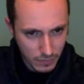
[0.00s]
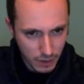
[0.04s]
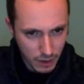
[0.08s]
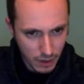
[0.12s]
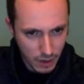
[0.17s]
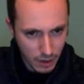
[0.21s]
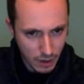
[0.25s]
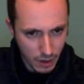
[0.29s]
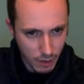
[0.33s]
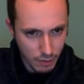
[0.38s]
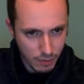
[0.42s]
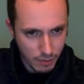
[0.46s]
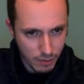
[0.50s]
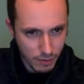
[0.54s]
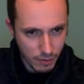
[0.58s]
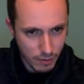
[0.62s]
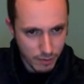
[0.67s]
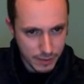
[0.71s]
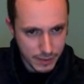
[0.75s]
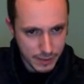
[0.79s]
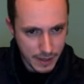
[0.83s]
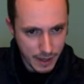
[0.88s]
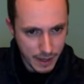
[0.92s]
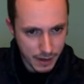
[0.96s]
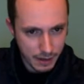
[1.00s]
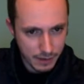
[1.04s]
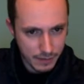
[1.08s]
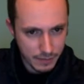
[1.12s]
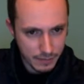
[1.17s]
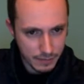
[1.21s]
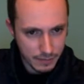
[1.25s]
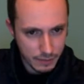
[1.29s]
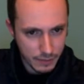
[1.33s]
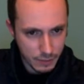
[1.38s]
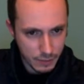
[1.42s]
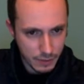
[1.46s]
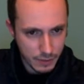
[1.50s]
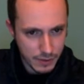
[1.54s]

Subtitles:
I hope for attack or